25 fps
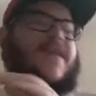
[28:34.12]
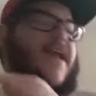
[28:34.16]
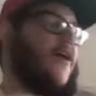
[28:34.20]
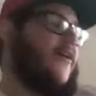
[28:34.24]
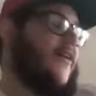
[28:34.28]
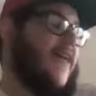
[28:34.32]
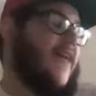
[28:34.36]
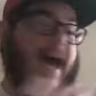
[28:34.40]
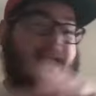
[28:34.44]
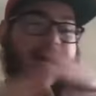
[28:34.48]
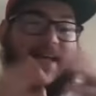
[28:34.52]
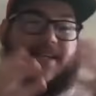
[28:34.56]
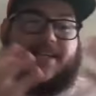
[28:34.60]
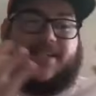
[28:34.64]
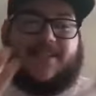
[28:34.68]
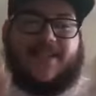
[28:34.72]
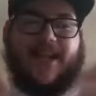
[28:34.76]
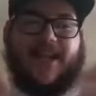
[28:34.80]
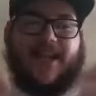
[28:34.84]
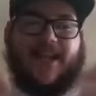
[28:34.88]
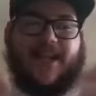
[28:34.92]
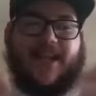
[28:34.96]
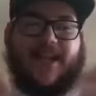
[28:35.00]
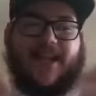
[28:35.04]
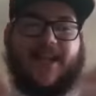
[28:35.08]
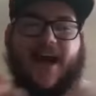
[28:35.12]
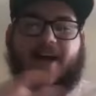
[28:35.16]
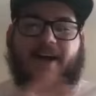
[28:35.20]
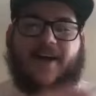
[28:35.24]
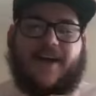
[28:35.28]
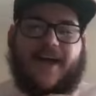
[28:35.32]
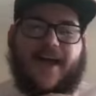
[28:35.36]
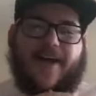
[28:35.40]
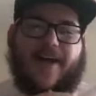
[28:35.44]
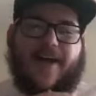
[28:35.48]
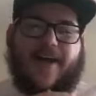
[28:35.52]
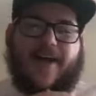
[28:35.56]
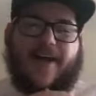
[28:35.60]
If
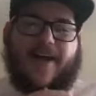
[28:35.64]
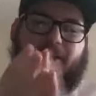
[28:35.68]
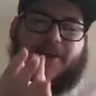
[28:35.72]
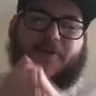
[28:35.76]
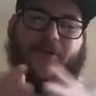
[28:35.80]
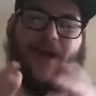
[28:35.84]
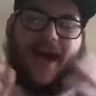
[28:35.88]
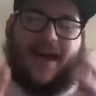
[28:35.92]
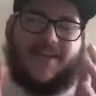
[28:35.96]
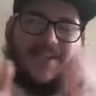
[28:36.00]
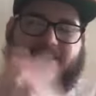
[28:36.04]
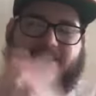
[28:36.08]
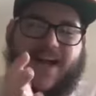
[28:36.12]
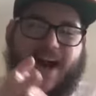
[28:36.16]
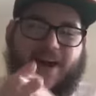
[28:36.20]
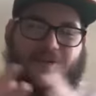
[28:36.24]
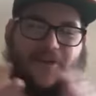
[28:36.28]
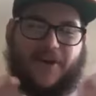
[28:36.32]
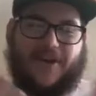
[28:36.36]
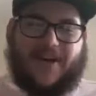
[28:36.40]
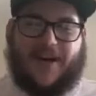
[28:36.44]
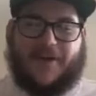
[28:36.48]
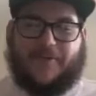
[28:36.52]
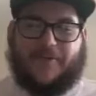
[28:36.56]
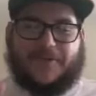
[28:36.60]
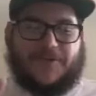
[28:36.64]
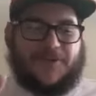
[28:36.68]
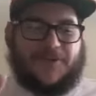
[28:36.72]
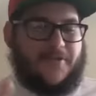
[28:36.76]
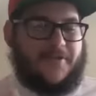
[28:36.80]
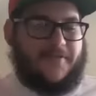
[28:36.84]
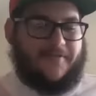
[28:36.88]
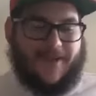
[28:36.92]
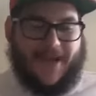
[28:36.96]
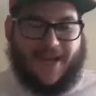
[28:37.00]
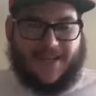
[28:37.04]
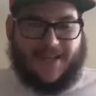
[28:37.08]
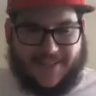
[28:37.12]
Nelly had a stock right now,
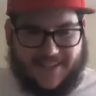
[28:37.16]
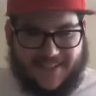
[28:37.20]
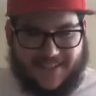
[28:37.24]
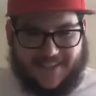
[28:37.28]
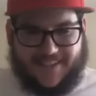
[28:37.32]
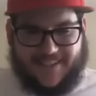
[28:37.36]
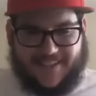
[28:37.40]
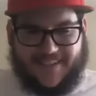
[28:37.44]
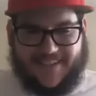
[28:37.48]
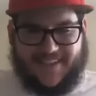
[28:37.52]
would you invest?